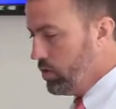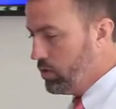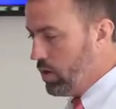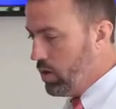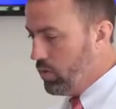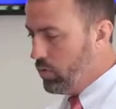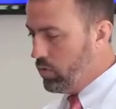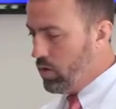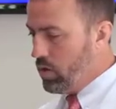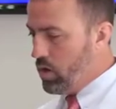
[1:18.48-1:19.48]
So
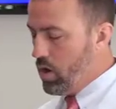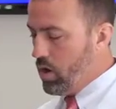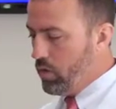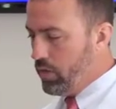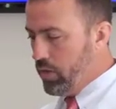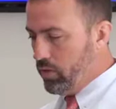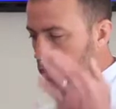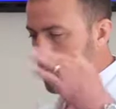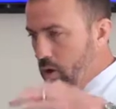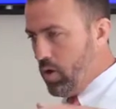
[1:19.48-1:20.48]
all the
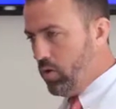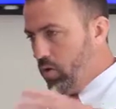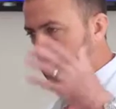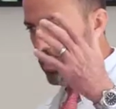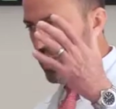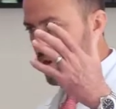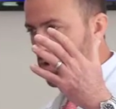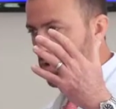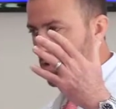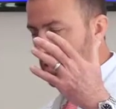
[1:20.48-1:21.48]
ends of the bone and in
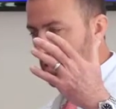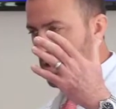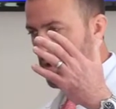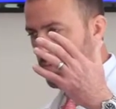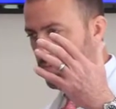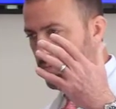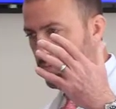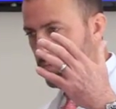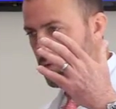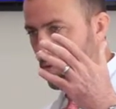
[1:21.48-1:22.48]
your
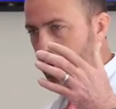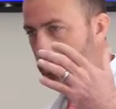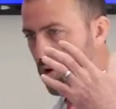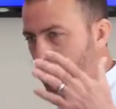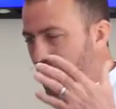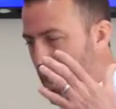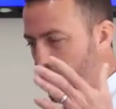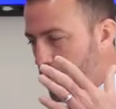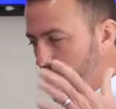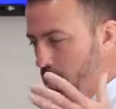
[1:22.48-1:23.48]
joints are
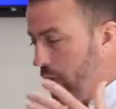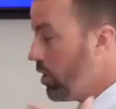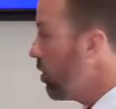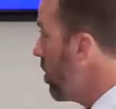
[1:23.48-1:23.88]
lined with articular